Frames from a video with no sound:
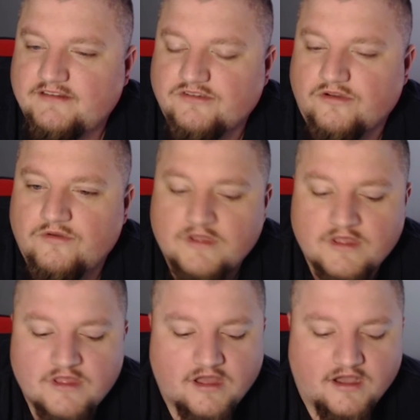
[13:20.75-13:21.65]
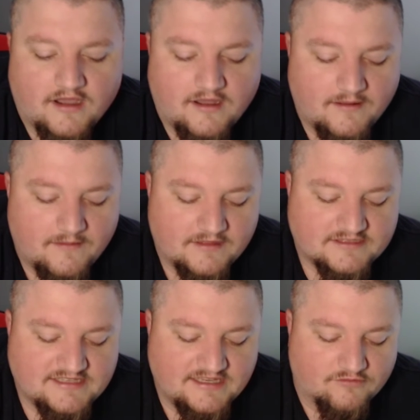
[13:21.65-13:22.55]
So let's
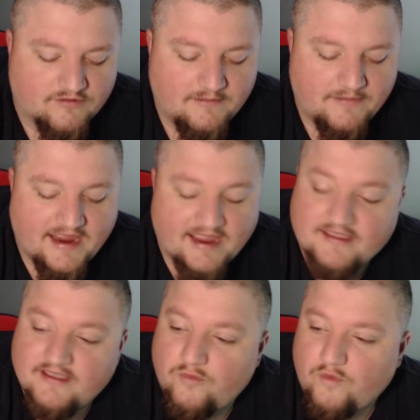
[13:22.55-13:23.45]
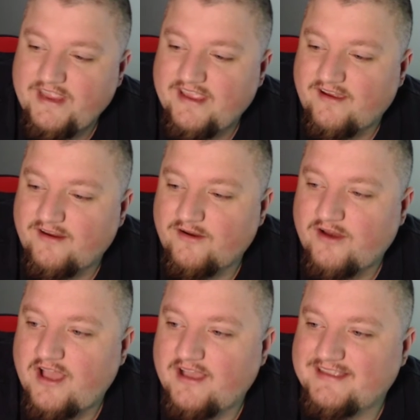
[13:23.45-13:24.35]
see, running back, we
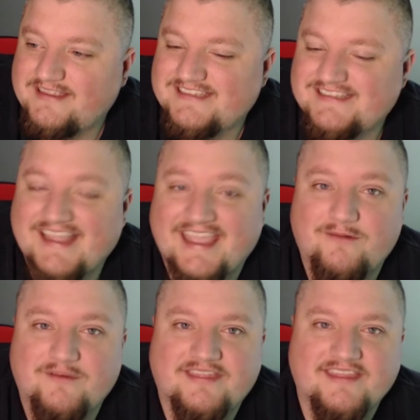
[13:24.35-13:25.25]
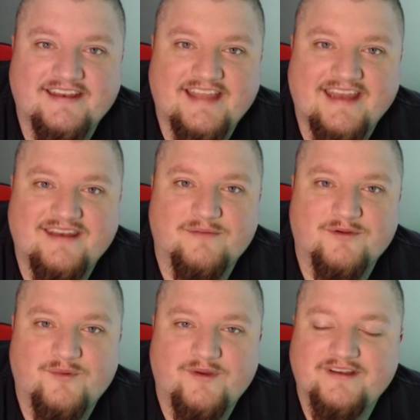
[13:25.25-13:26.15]
are staying with it at number
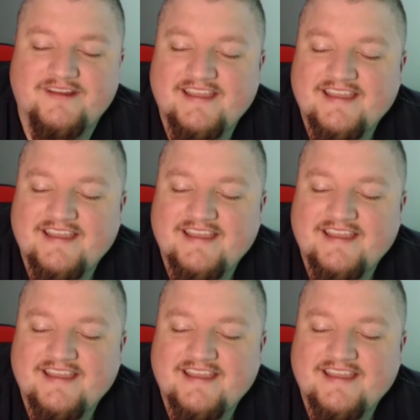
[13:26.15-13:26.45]
1.